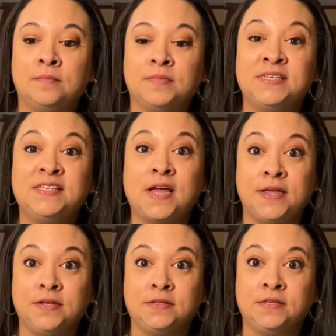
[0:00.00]

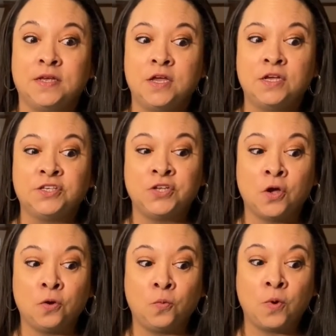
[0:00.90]
site.
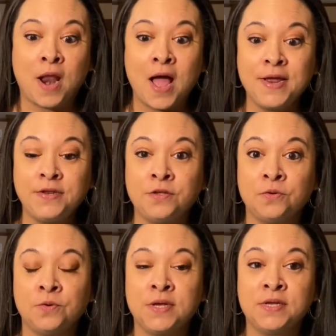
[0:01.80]
So what I
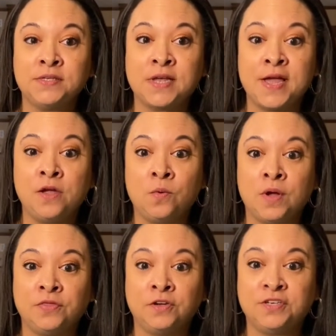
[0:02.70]
do is I go
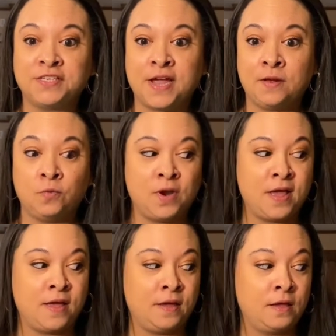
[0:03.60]
on their site
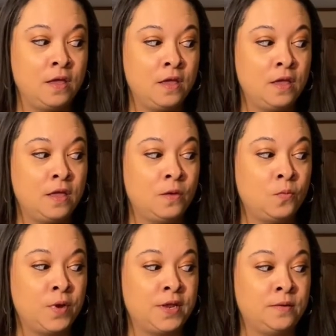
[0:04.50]

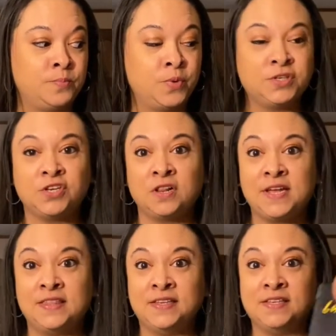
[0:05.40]
when books are
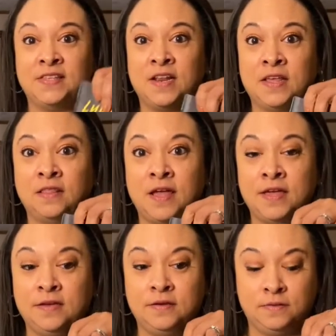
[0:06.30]
like this that I
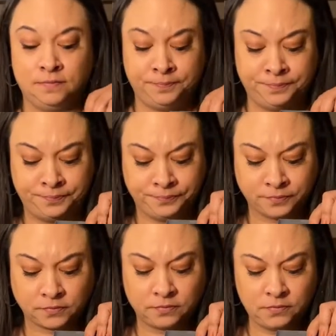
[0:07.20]
like,
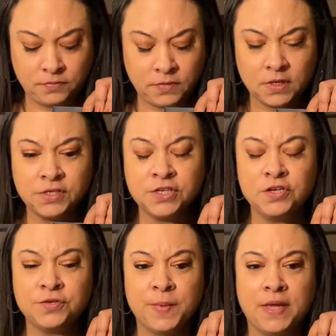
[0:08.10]

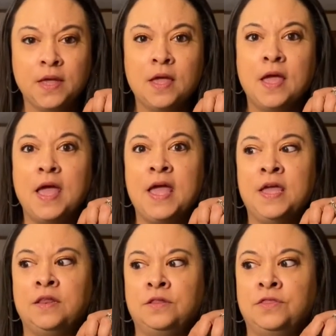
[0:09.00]
excuse me,
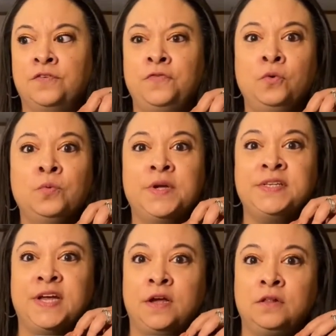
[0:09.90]
and the full
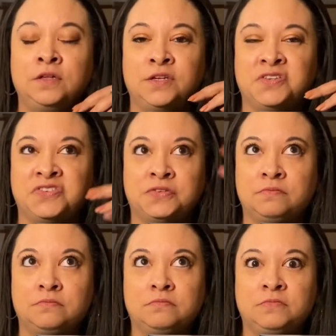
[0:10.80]
retail is
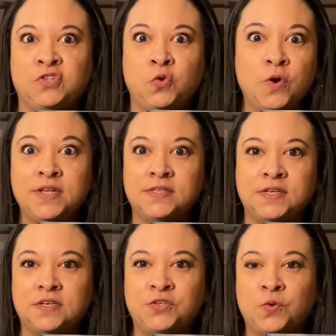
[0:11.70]

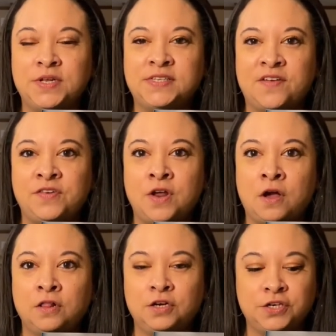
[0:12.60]
$26,
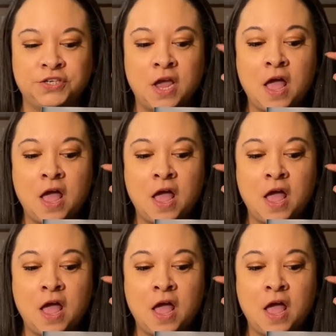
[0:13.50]
$27,